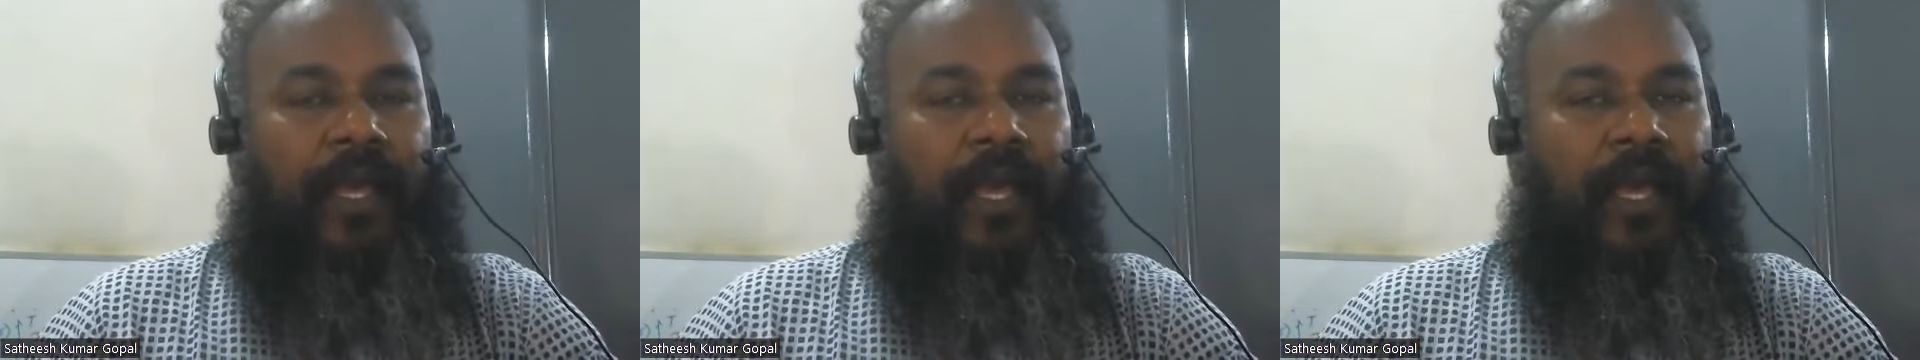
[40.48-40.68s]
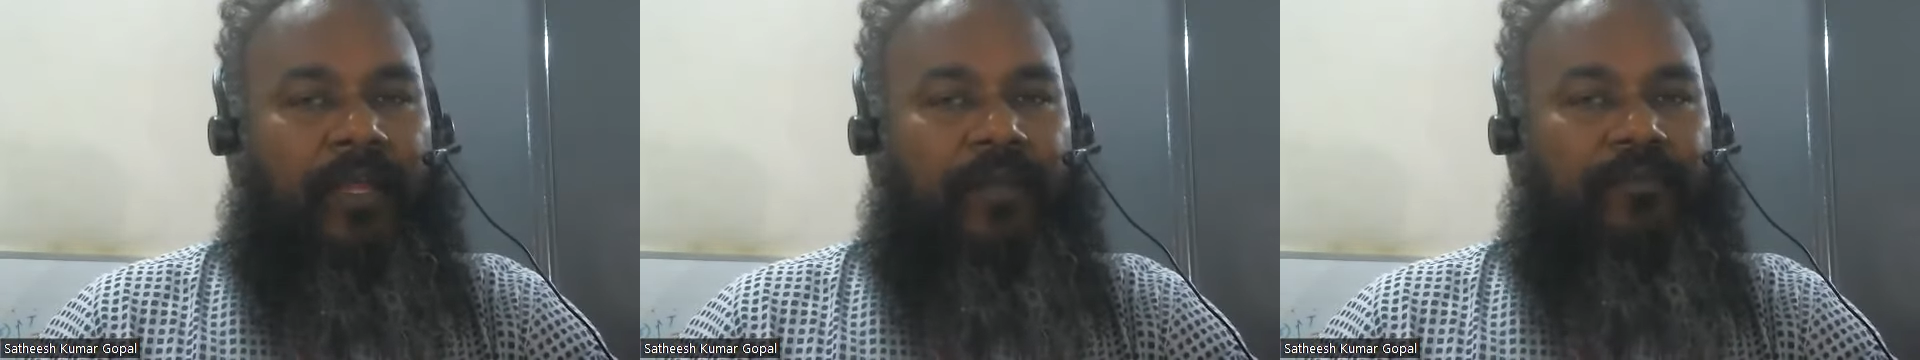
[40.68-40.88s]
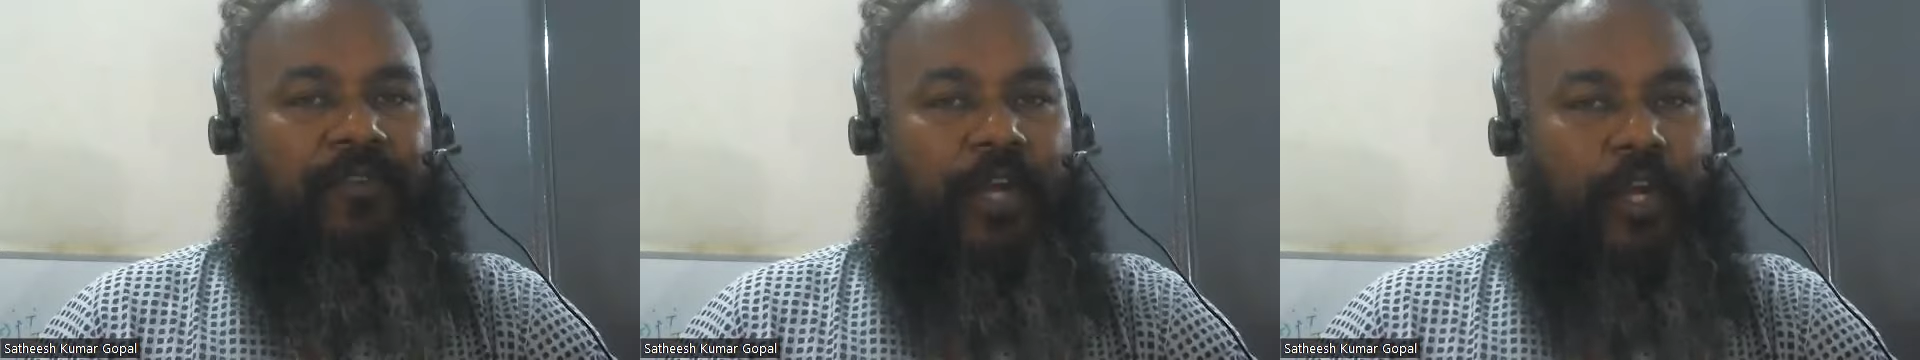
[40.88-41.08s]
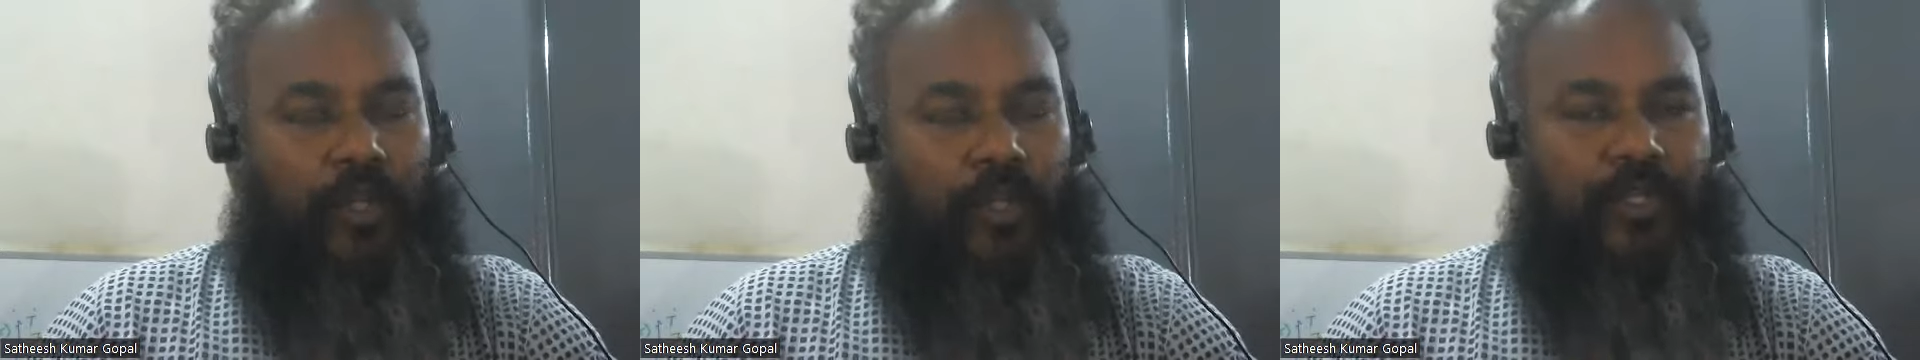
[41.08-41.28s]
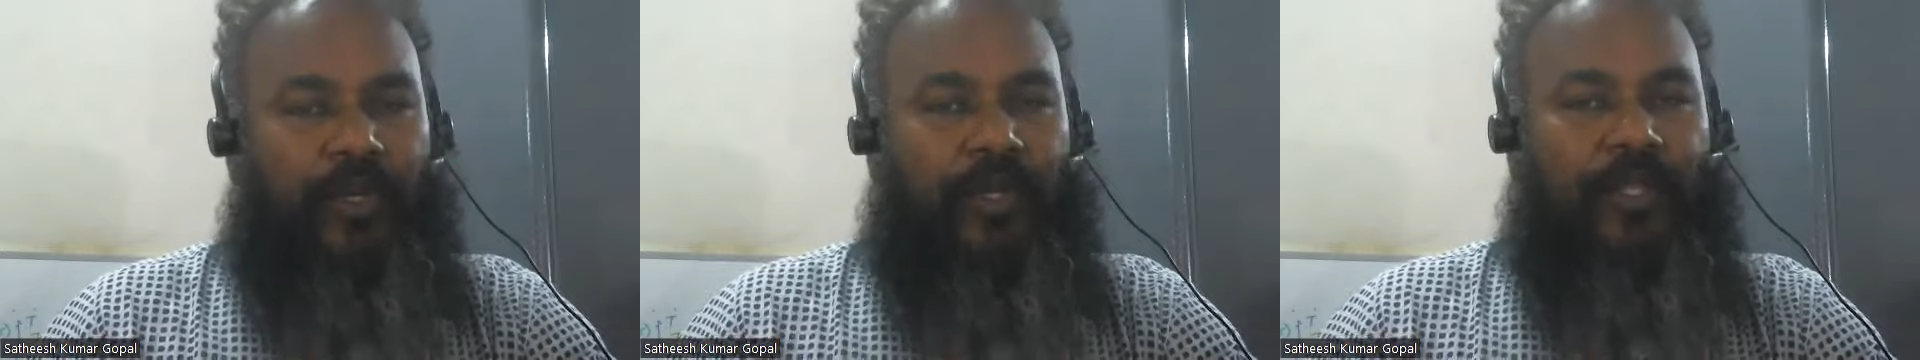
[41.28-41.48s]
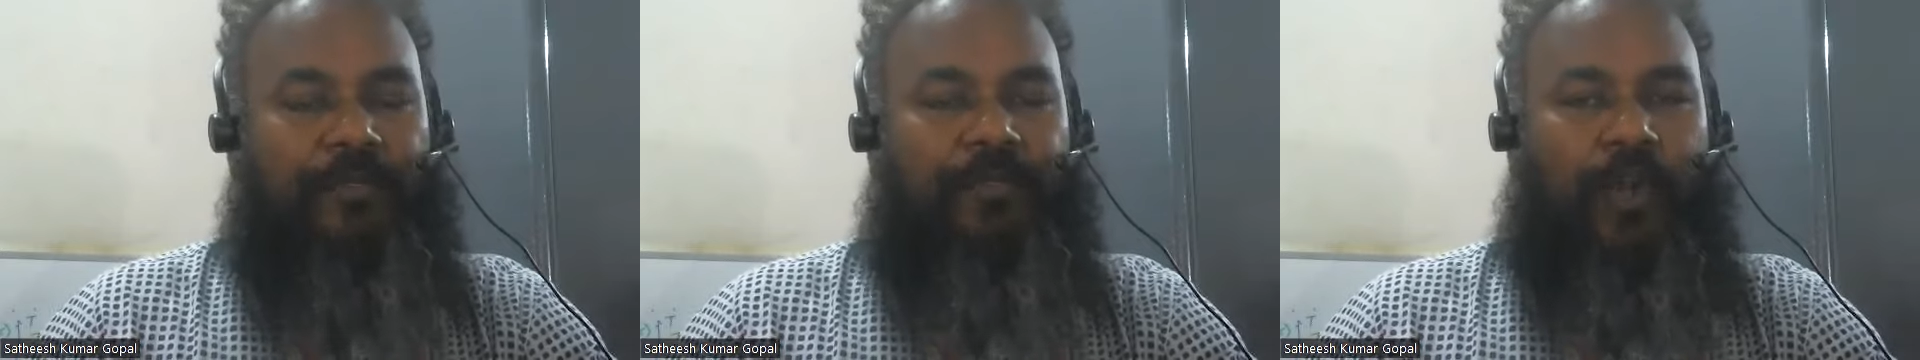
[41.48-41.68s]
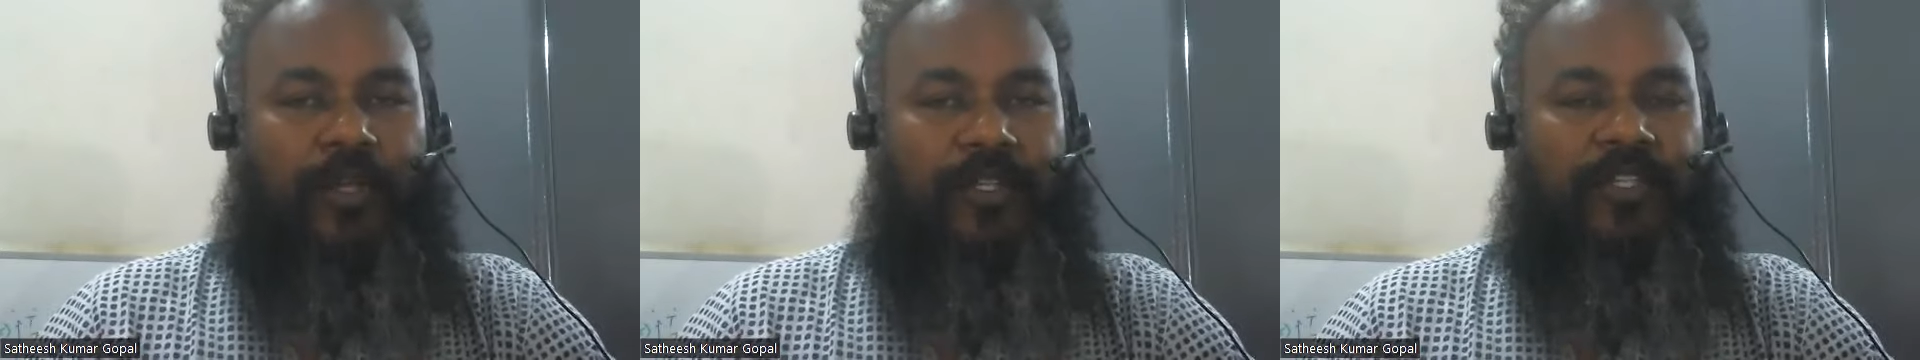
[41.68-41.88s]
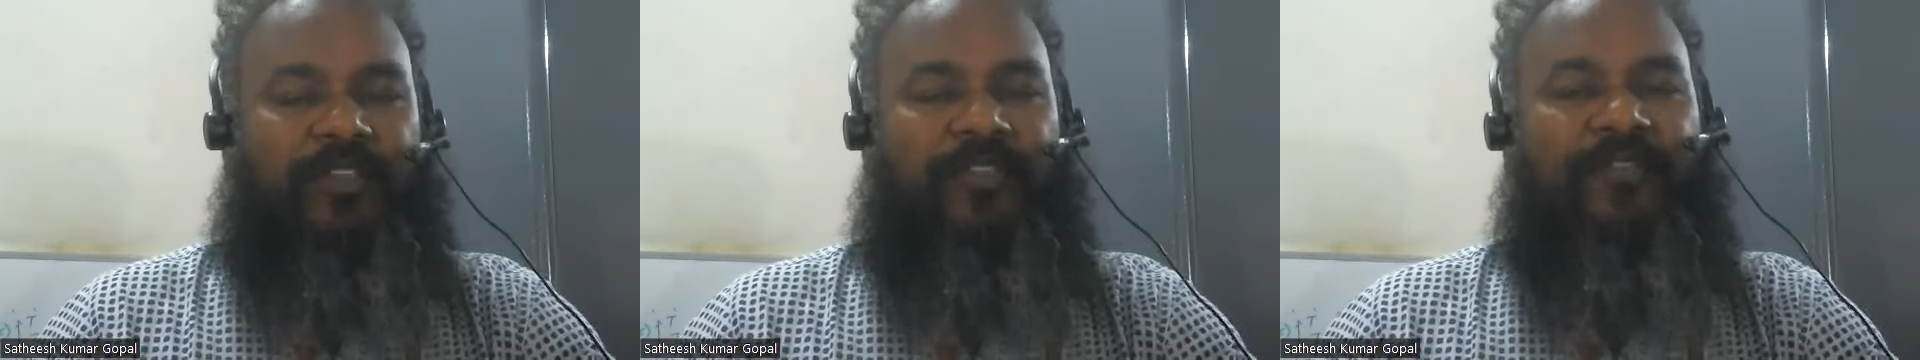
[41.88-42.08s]
And we are also in the
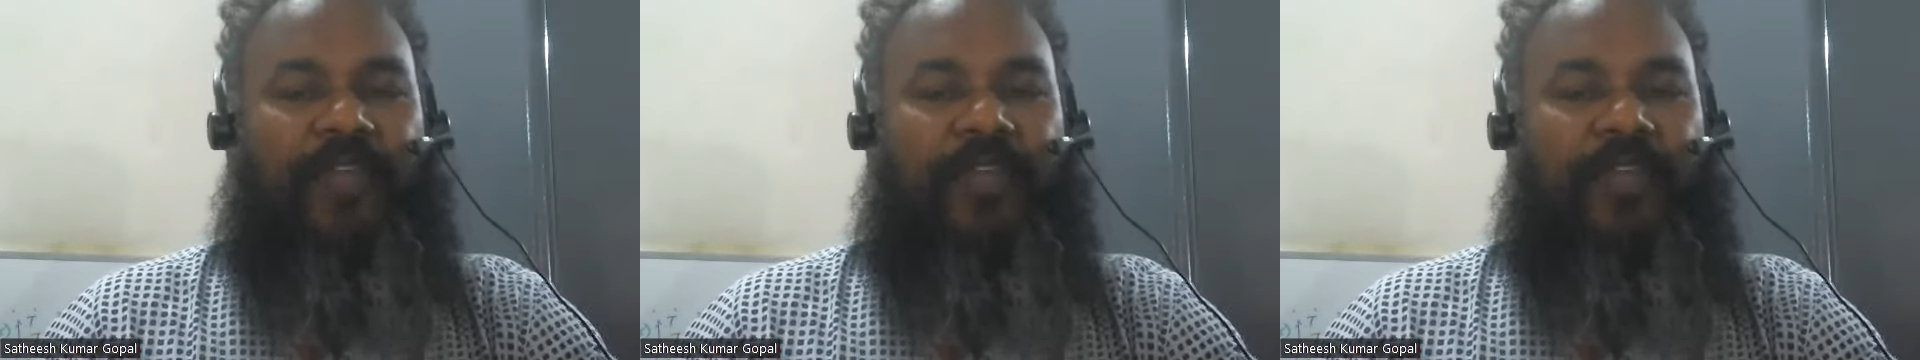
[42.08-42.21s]
process of